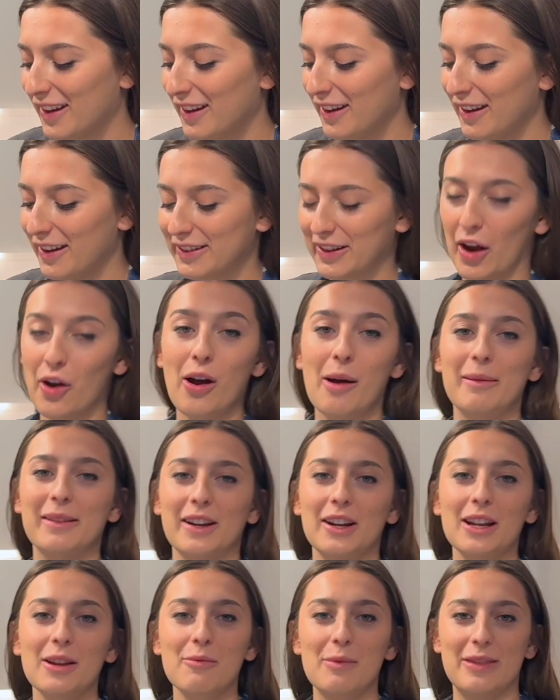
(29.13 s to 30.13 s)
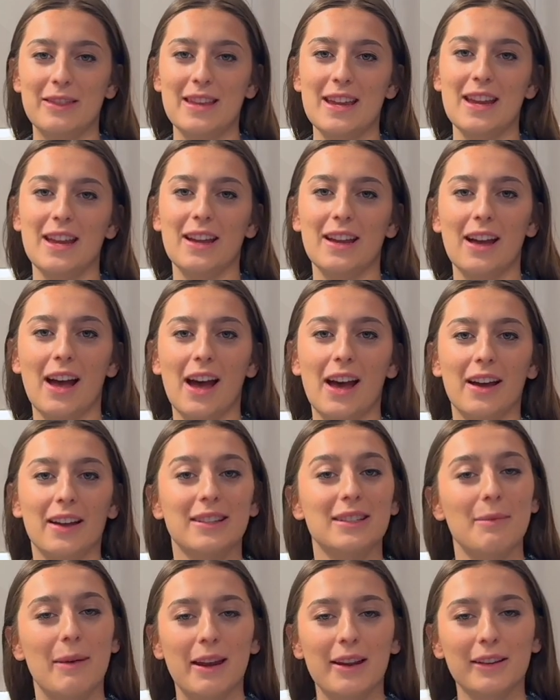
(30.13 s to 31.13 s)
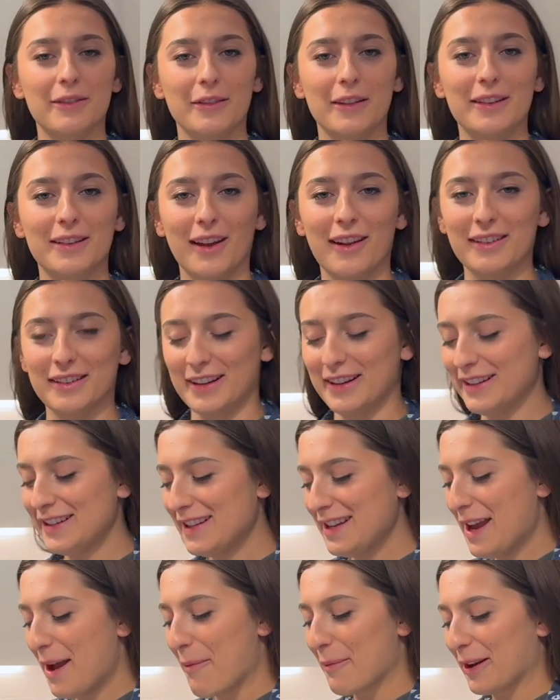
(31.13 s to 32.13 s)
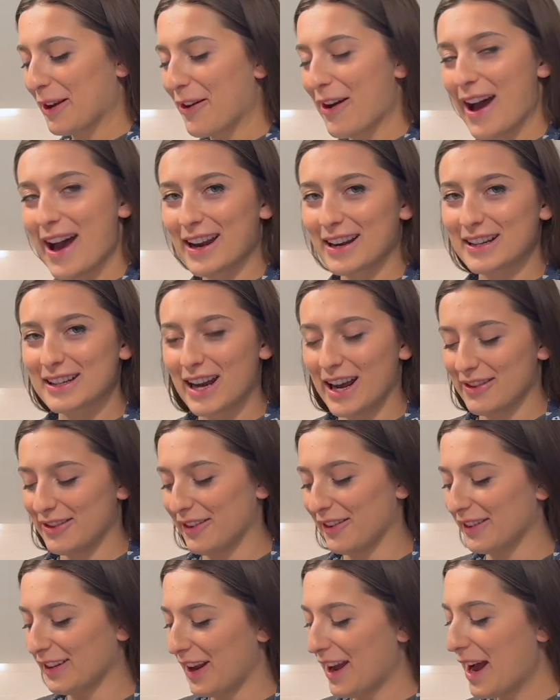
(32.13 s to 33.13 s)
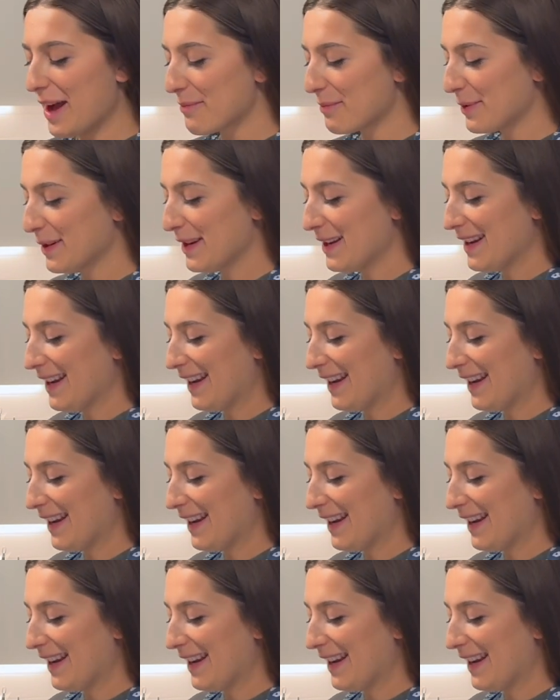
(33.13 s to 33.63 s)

So I'm starting with the tomatoes for the salsa. I'm going to go ahead and cut those up.